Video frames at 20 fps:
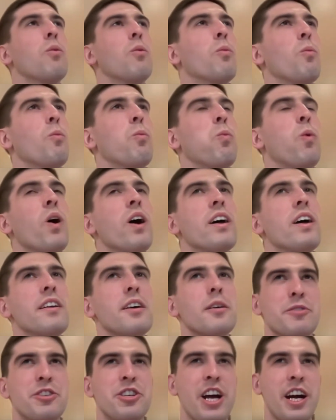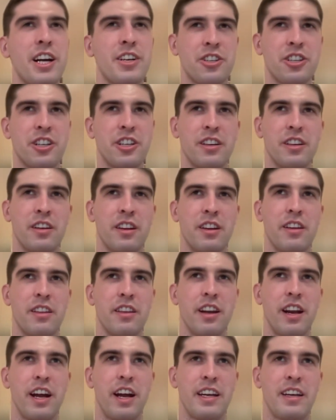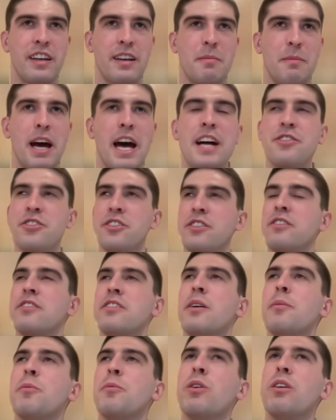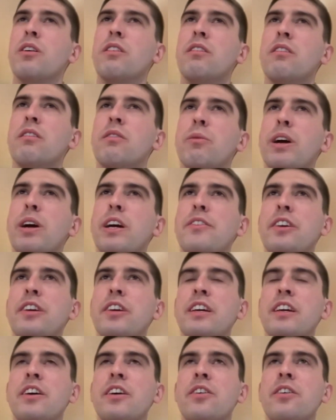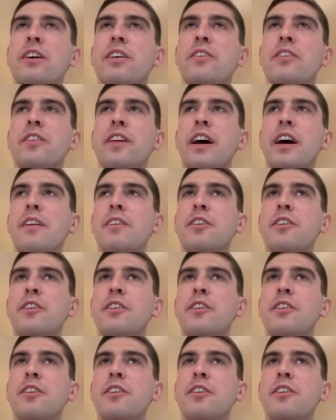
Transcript: One objection that I can imagine someone raising here is that,